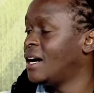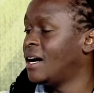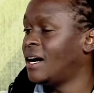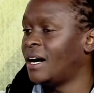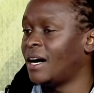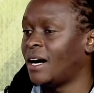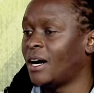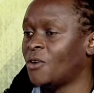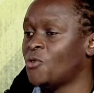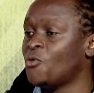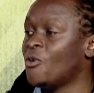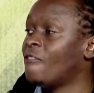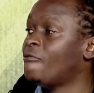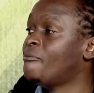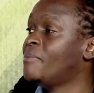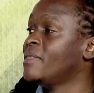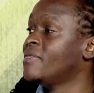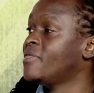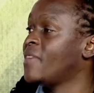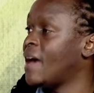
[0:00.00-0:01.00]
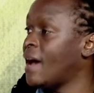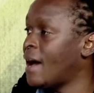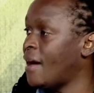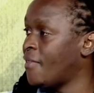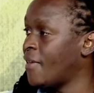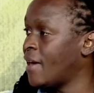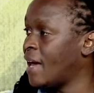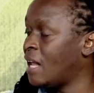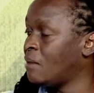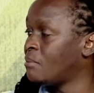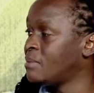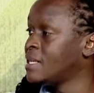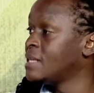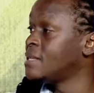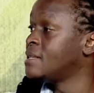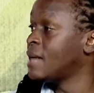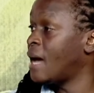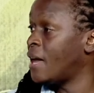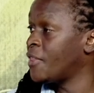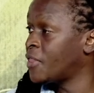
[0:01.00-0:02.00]
uh, who have been there at the helm,
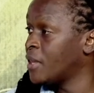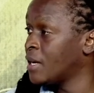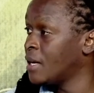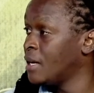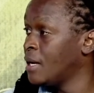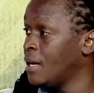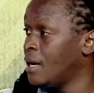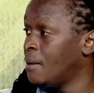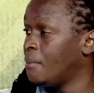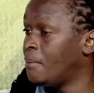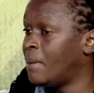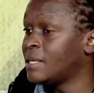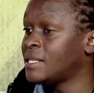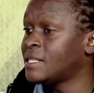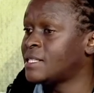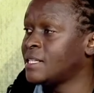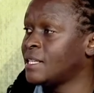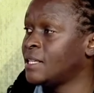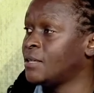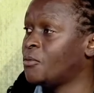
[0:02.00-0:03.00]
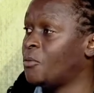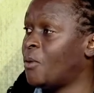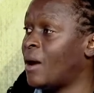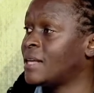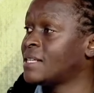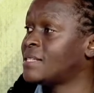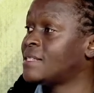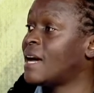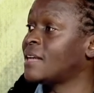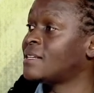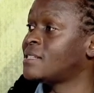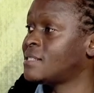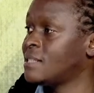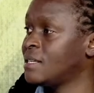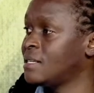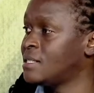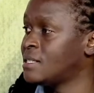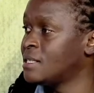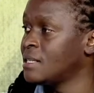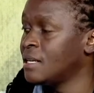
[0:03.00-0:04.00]
did nothing, mm-hmm. but still want that
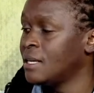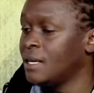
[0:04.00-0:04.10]
seat.